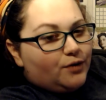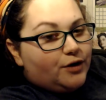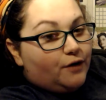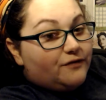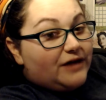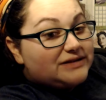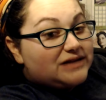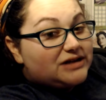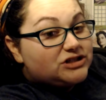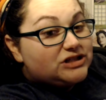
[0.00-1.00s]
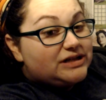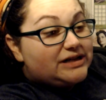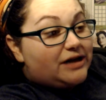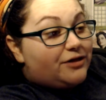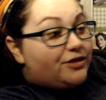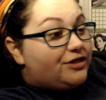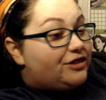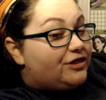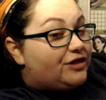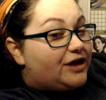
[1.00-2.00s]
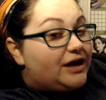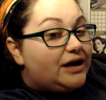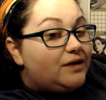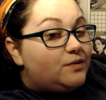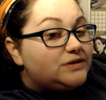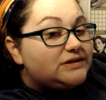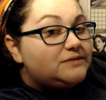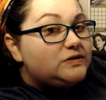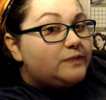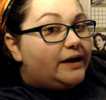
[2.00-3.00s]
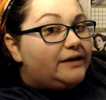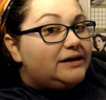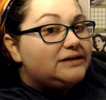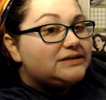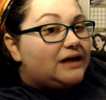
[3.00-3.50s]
don't know if that's actually like a thing with some spellings.